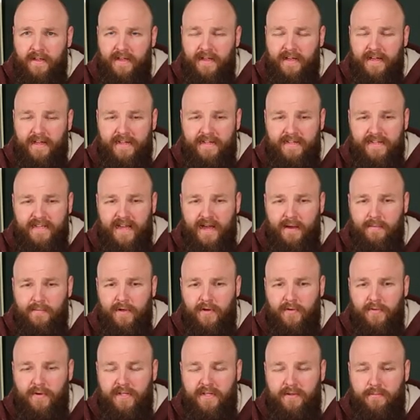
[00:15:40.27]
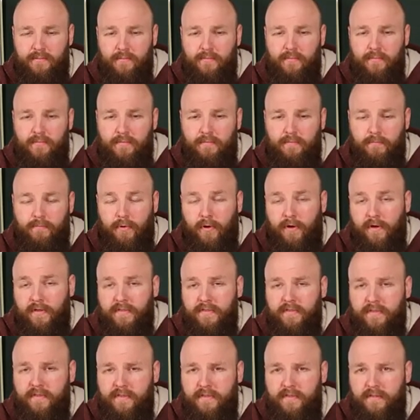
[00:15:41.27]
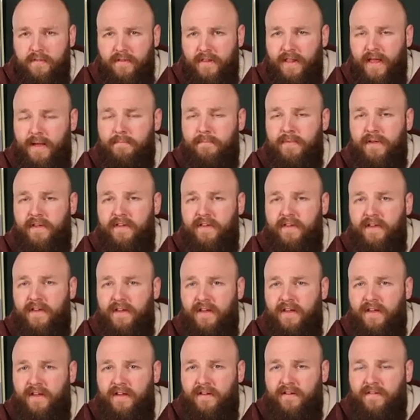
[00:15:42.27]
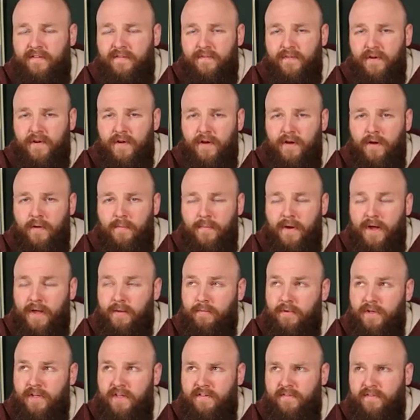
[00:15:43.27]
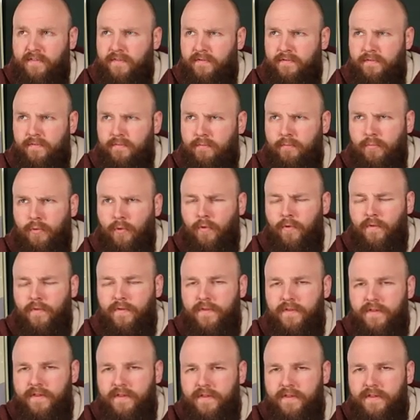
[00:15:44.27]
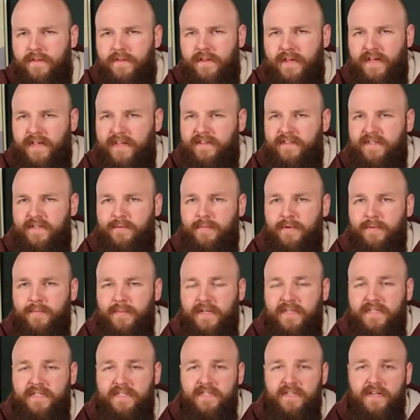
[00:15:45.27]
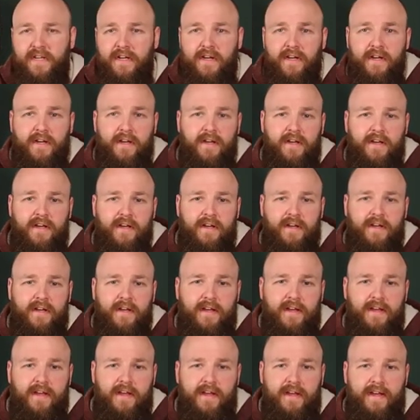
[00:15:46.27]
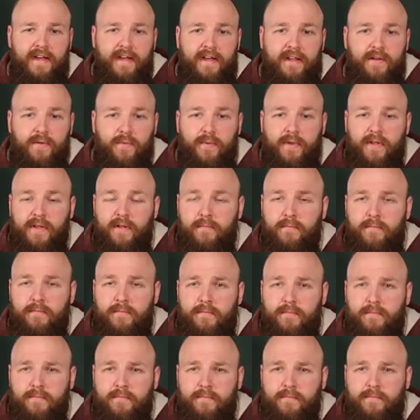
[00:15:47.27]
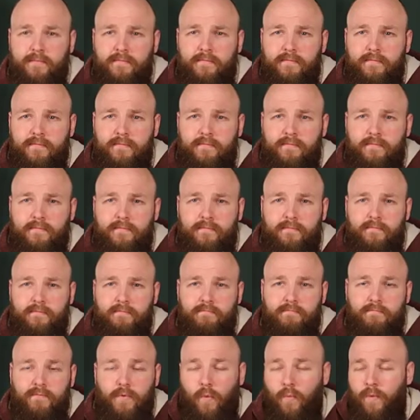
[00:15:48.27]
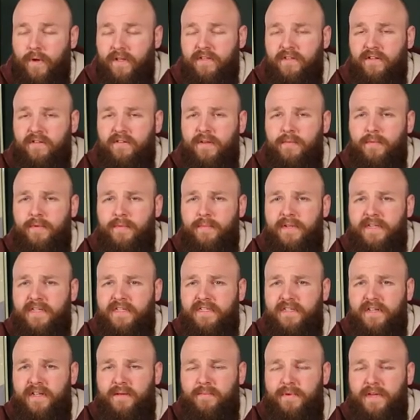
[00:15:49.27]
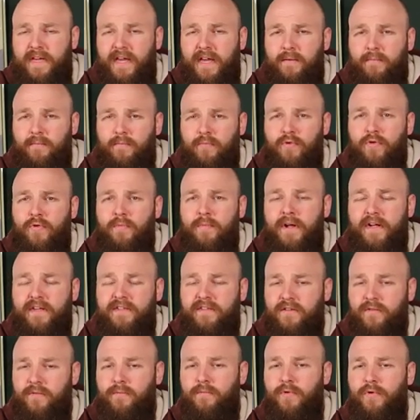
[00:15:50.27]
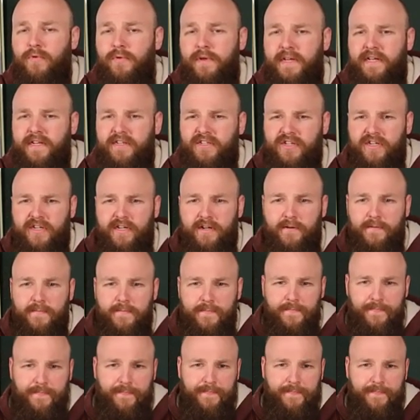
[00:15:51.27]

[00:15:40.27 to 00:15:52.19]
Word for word: And De Cam already bought Lambic from, I believe, Boon and Timmermans. And Willem went to Timmermans and became brewmaster, brewing engineer.